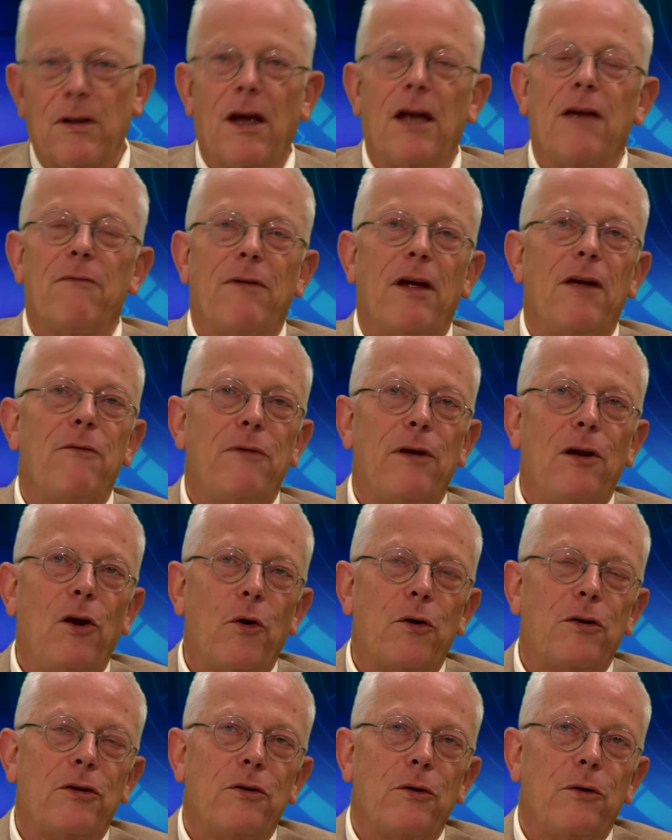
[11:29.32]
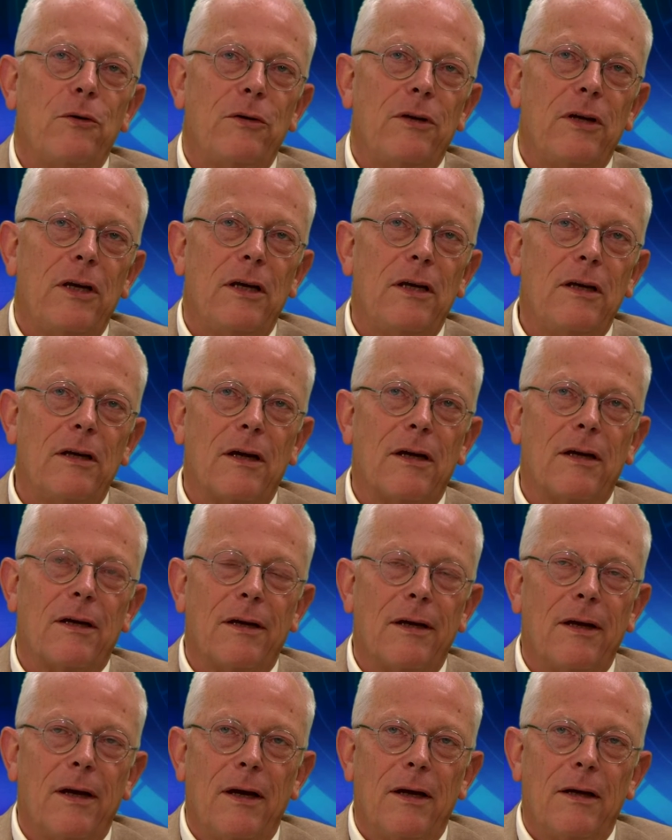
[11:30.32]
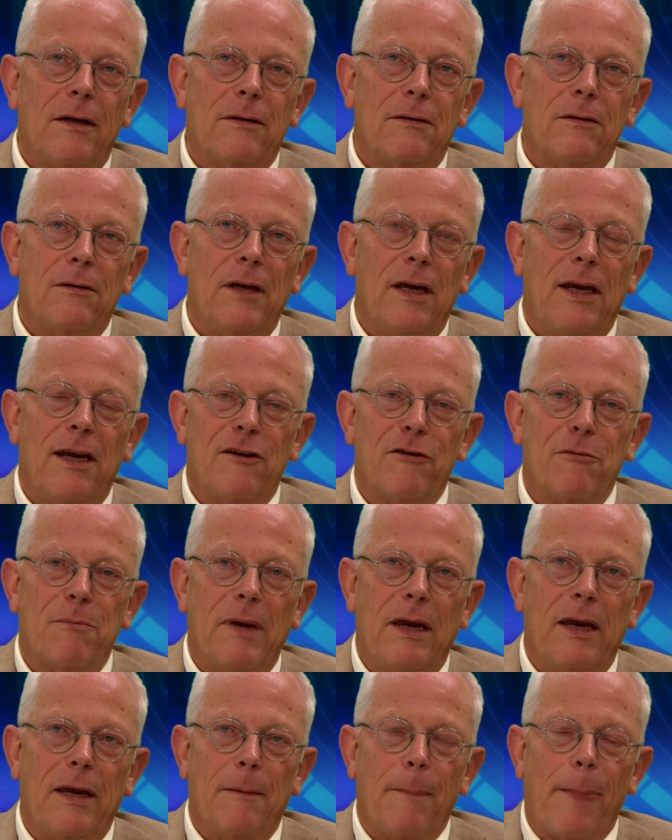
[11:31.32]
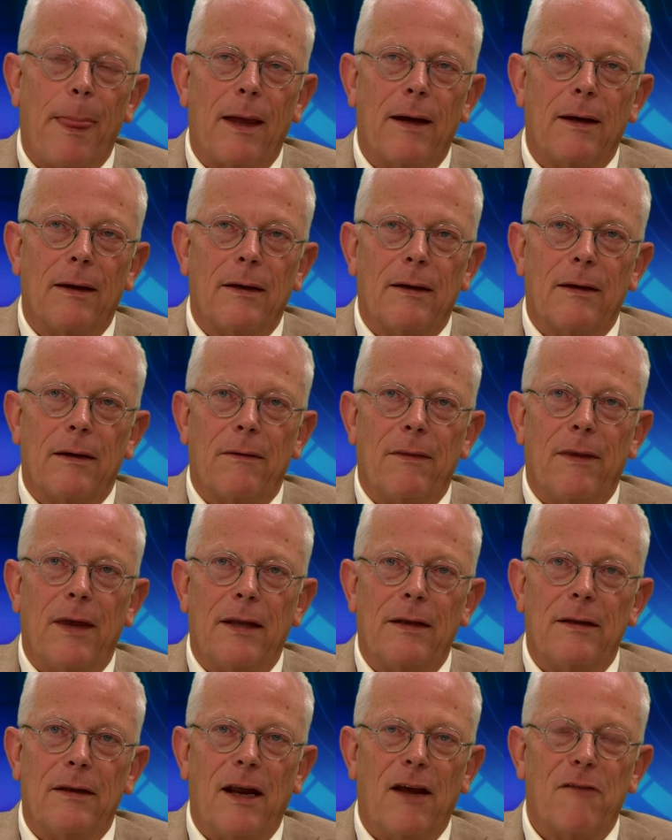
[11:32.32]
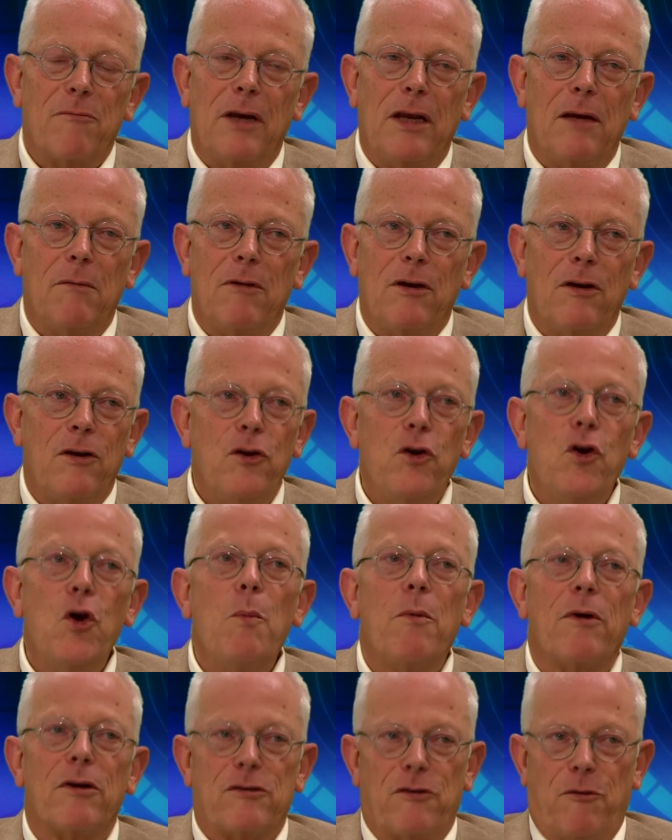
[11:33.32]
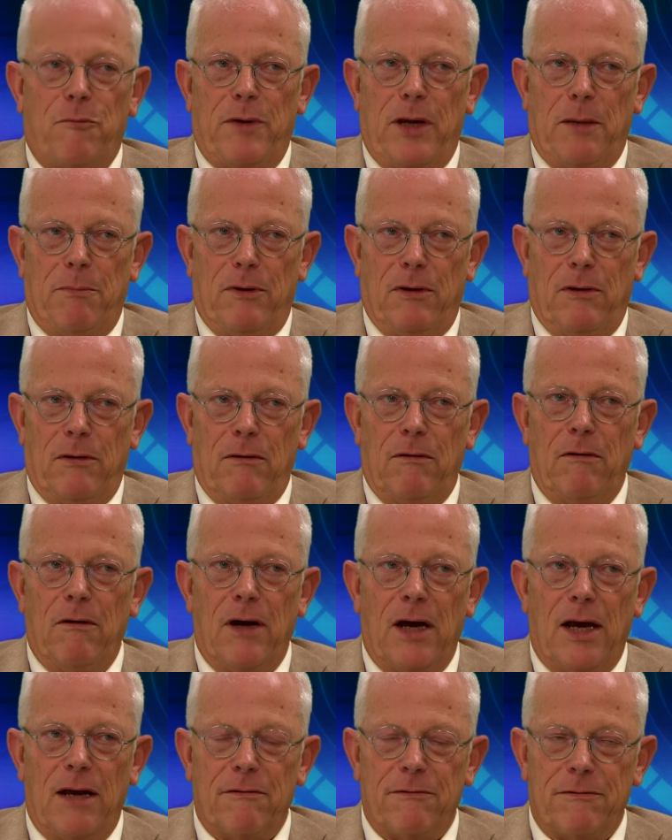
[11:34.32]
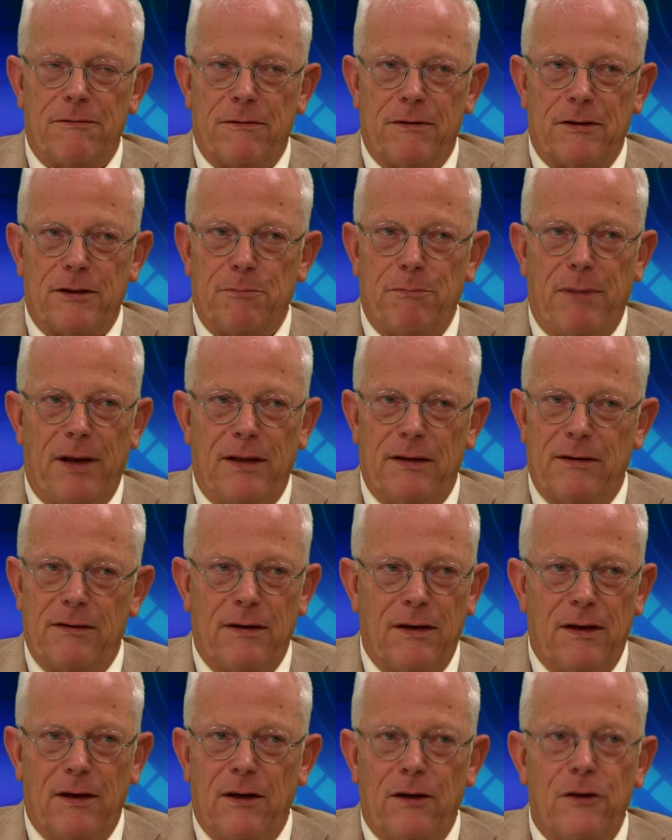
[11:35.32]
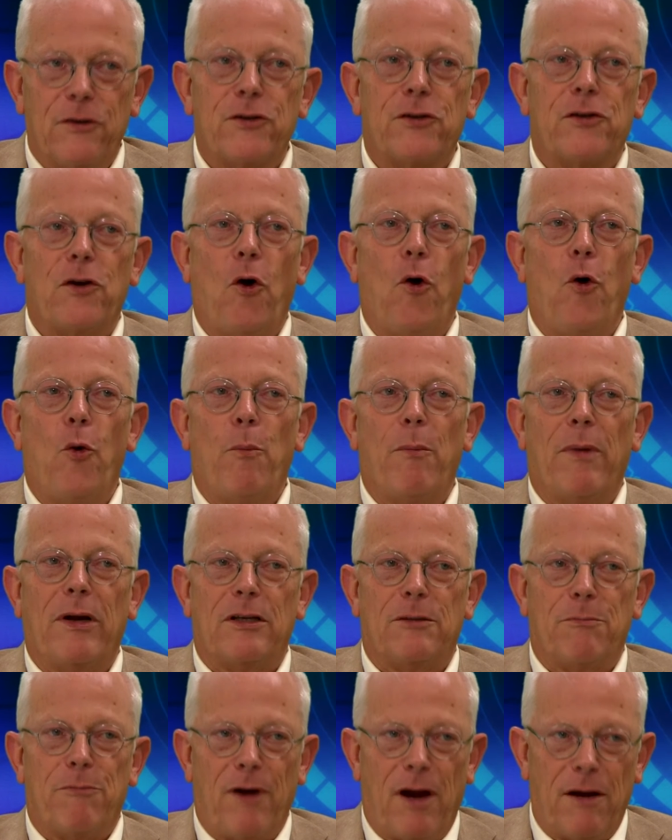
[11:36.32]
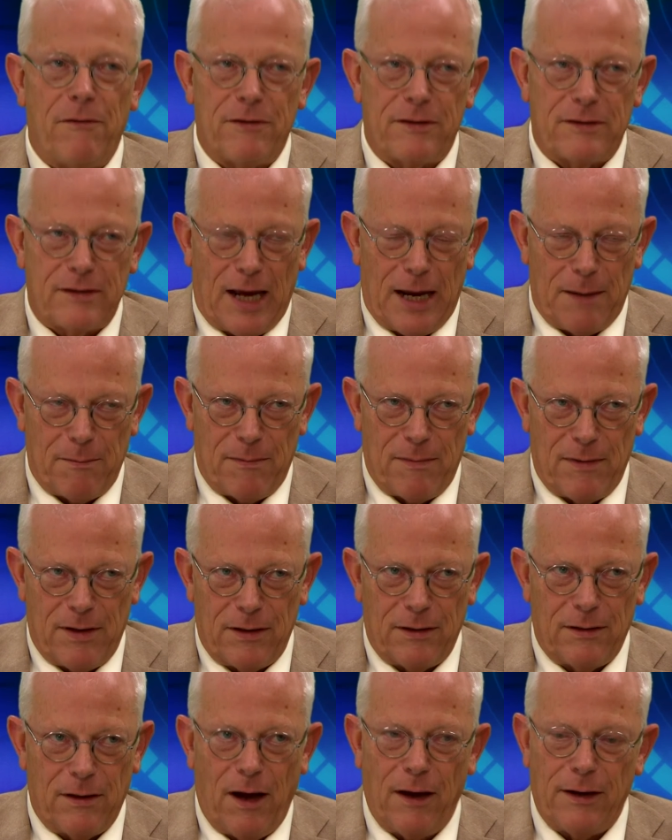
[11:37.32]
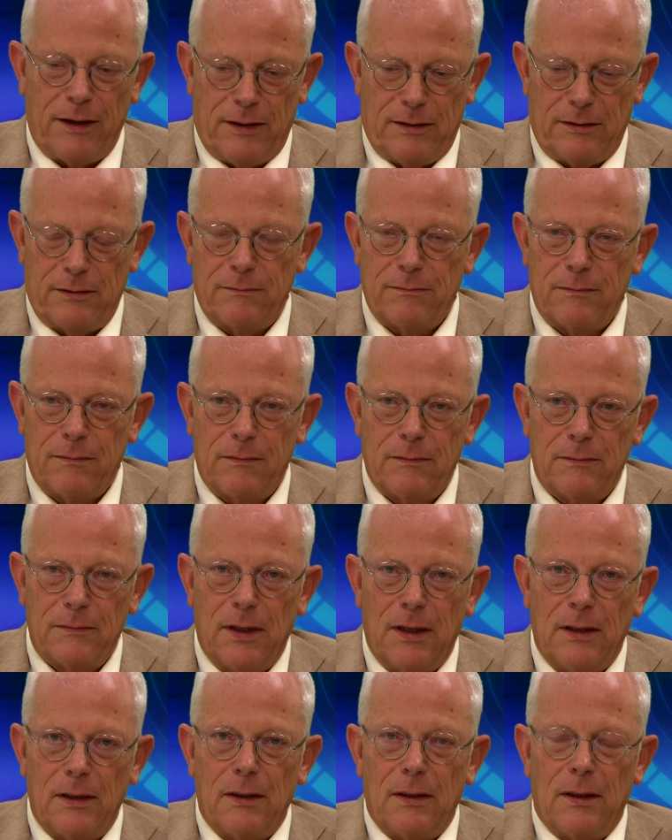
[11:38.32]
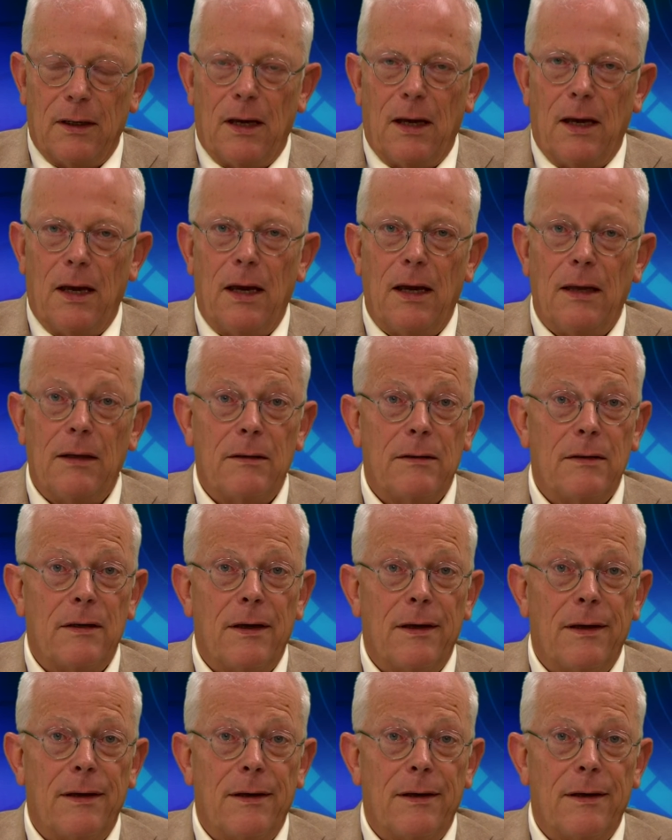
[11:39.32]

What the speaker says: If we look to the EFP, then there have been numerous of people who have spent so much private time on it. And